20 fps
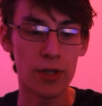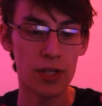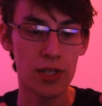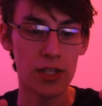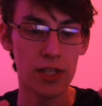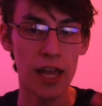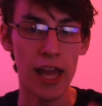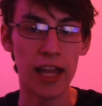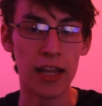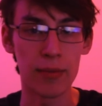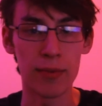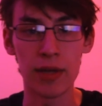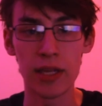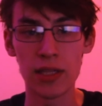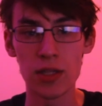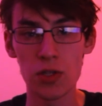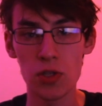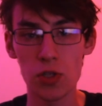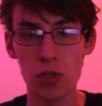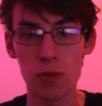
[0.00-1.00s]

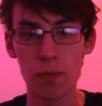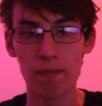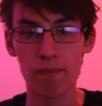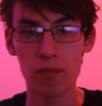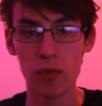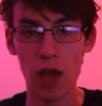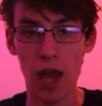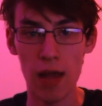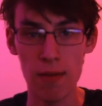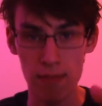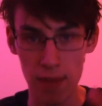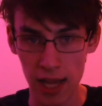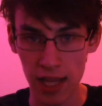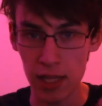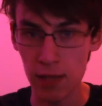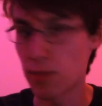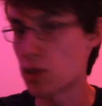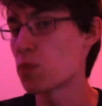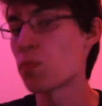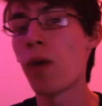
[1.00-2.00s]
segments and make
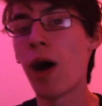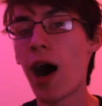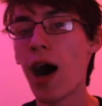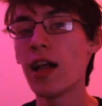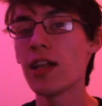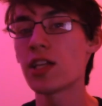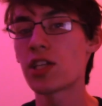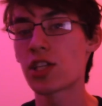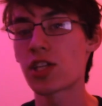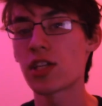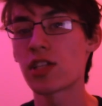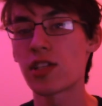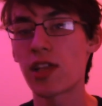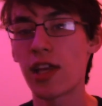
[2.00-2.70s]
them as polished as